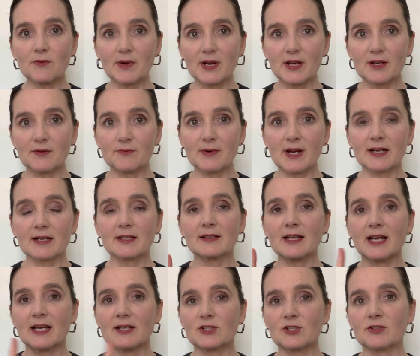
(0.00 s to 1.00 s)
way to
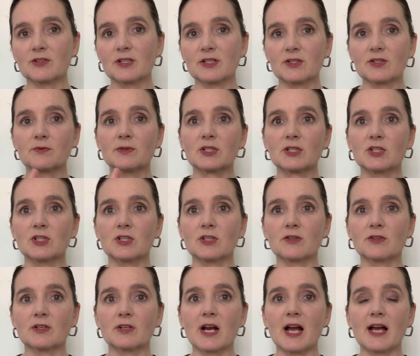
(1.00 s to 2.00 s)
recognize your intuition
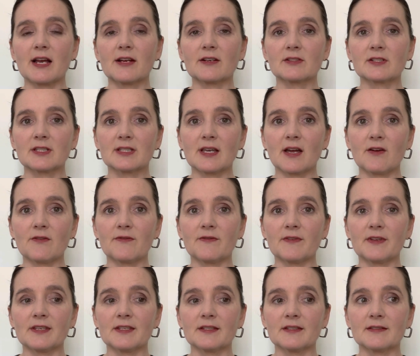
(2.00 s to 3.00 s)
or your higher self,
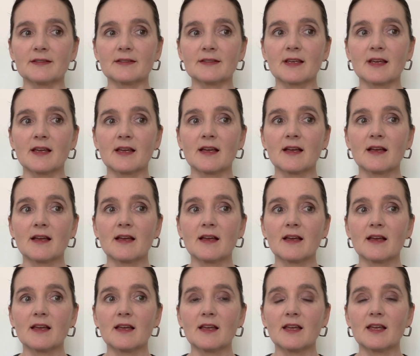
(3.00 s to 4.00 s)
is
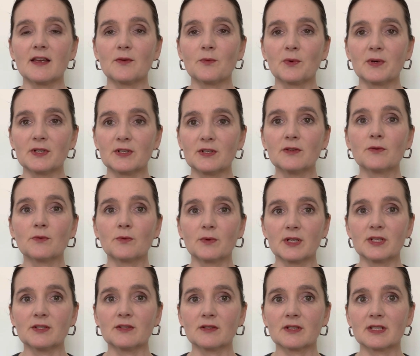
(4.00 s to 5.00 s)
when
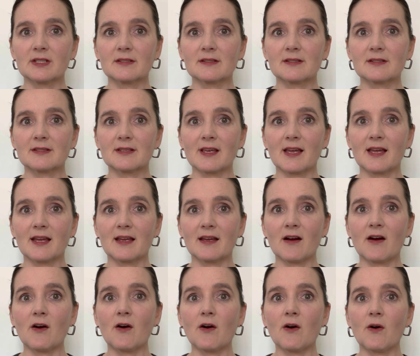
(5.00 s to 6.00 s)
you can say,
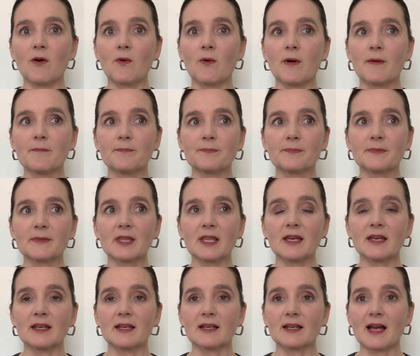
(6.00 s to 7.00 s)
oh,
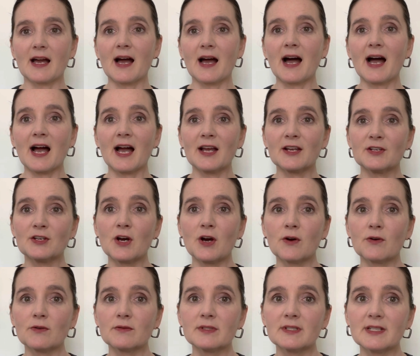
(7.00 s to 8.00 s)
like, I
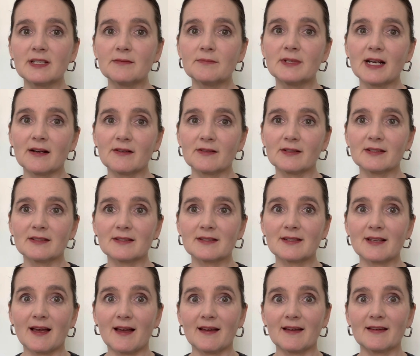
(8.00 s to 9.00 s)
know deep down
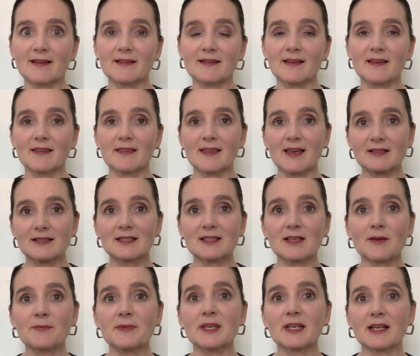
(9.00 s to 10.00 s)
inside, that's
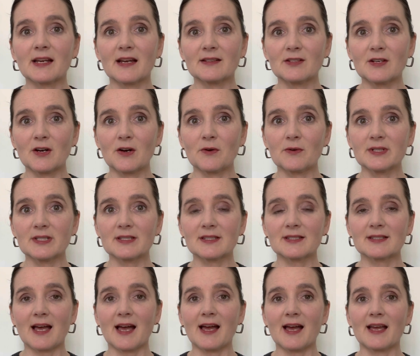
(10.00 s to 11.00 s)
something I know
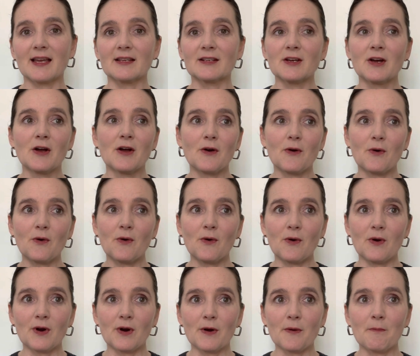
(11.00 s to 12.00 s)
inside,
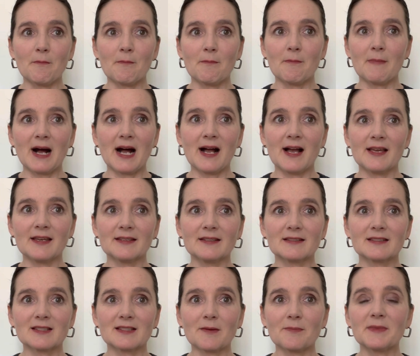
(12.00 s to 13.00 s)
or my,
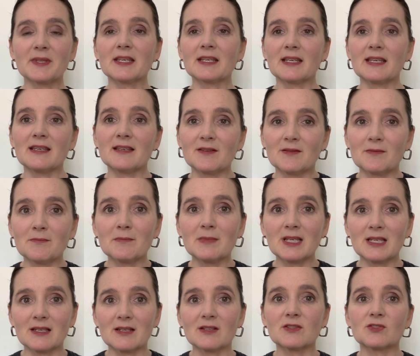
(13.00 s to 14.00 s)
something in
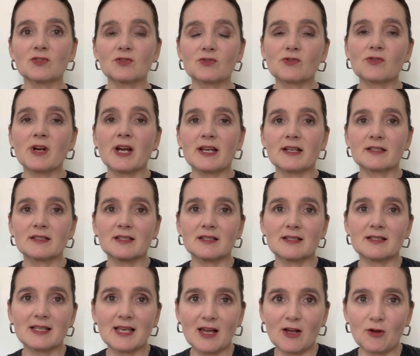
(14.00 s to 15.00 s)
me is trying to
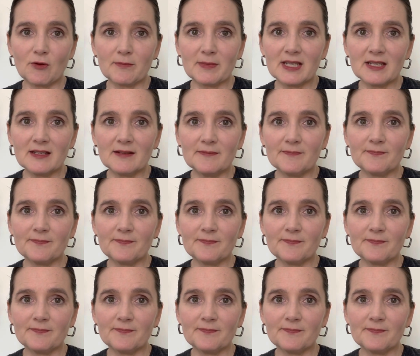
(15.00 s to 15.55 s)
tell me.